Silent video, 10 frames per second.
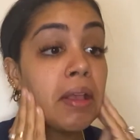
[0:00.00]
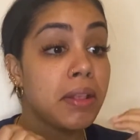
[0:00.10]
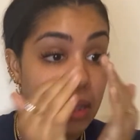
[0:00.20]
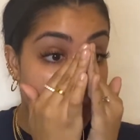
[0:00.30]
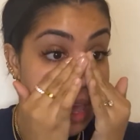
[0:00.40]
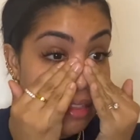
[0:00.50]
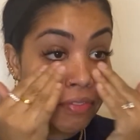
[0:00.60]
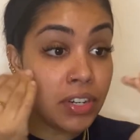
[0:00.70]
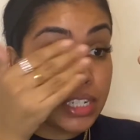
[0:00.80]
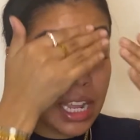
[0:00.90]
So yeah, the
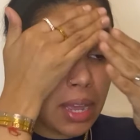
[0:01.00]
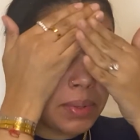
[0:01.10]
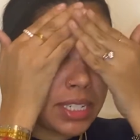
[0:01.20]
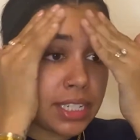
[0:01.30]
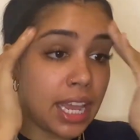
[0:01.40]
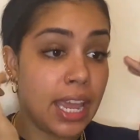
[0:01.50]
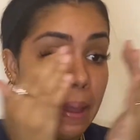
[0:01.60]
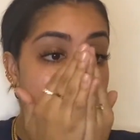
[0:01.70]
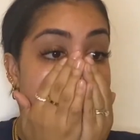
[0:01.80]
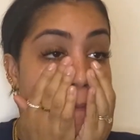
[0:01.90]
first thing I would
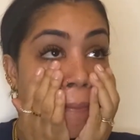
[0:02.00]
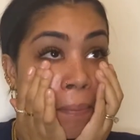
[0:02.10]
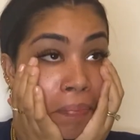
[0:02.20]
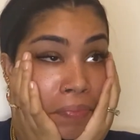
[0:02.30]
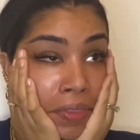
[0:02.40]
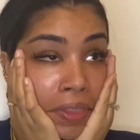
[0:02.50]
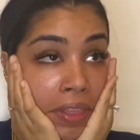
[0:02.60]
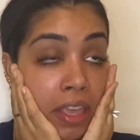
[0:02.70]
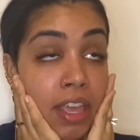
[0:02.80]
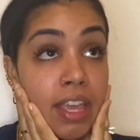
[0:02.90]
say
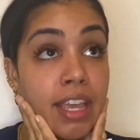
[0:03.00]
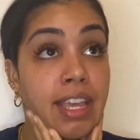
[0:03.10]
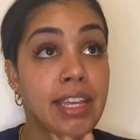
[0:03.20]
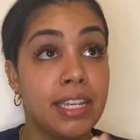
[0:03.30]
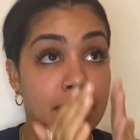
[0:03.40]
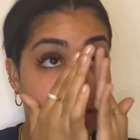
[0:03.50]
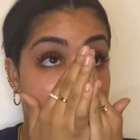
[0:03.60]
is